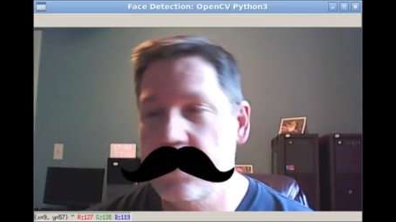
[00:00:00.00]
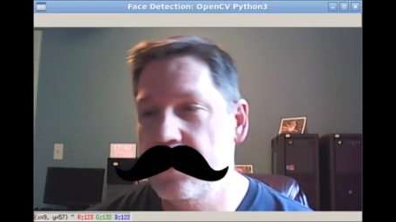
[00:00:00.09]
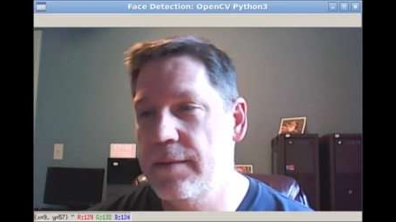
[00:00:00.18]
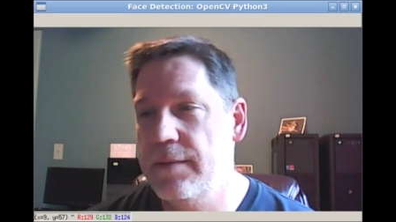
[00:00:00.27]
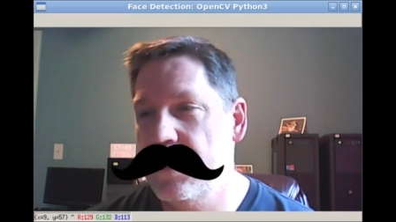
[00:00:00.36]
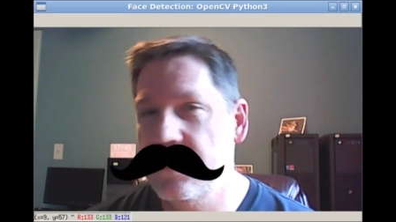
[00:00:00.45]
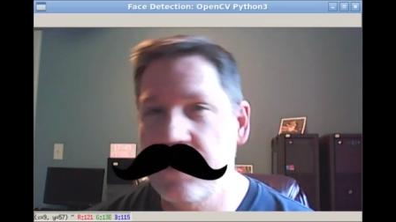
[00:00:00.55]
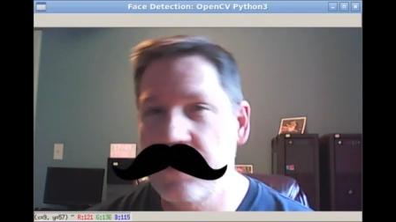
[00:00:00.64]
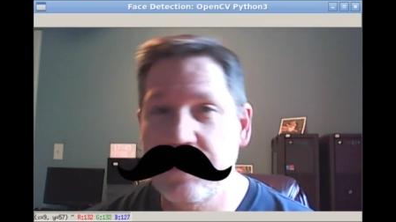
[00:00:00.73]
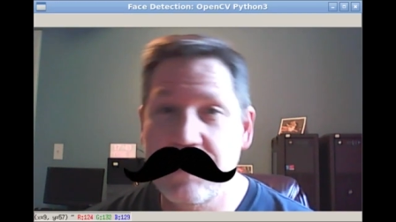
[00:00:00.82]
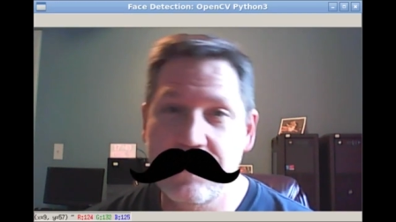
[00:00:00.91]
well I'm
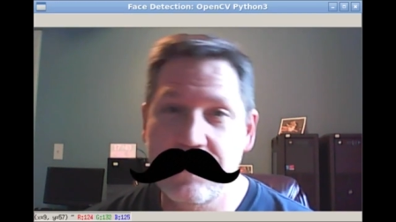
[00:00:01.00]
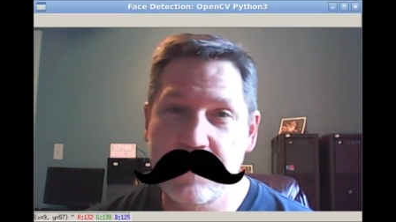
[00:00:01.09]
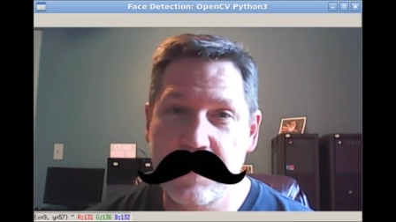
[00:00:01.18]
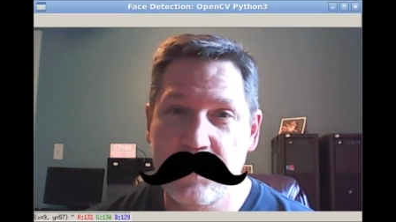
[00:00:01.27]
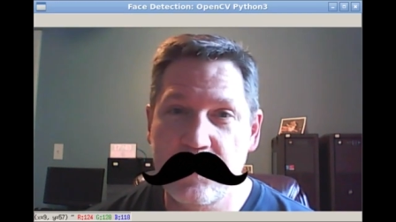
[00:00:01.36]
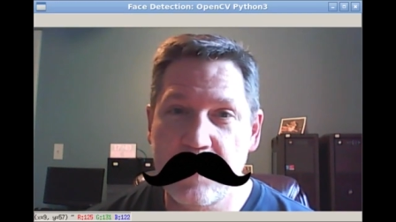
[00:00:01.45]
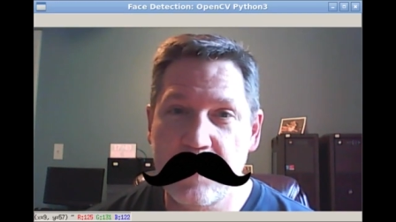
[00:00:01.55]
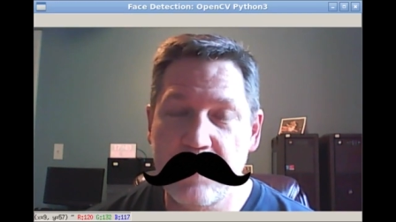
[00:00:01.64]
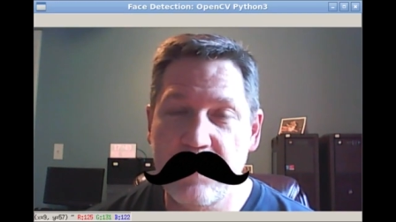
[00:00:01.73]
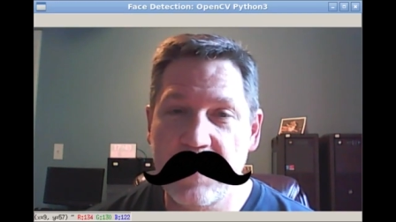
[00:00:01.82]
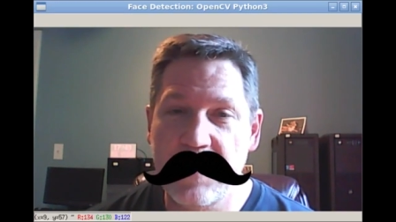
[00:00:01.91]
not really interested in
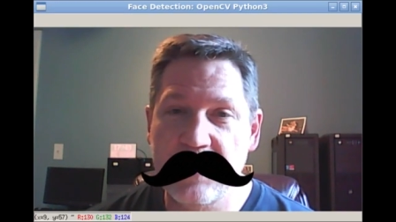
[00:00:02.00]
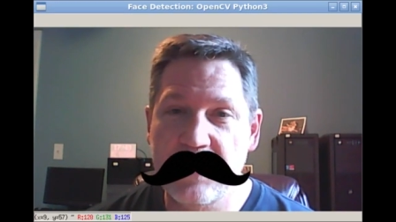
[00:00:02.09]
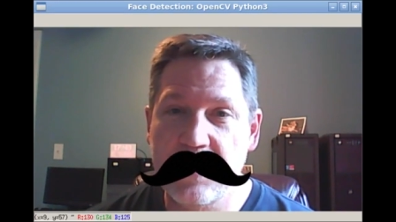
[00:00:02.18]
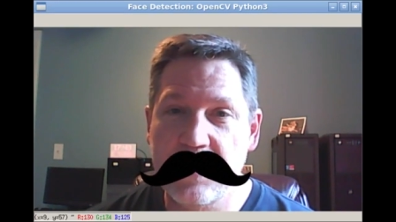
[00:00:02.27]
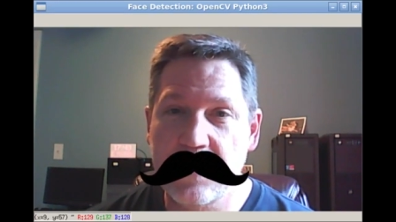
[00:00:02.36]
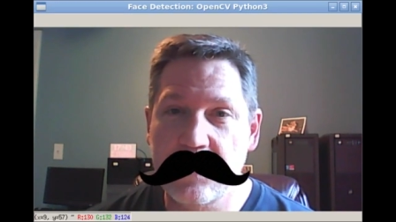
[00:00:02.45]
face detection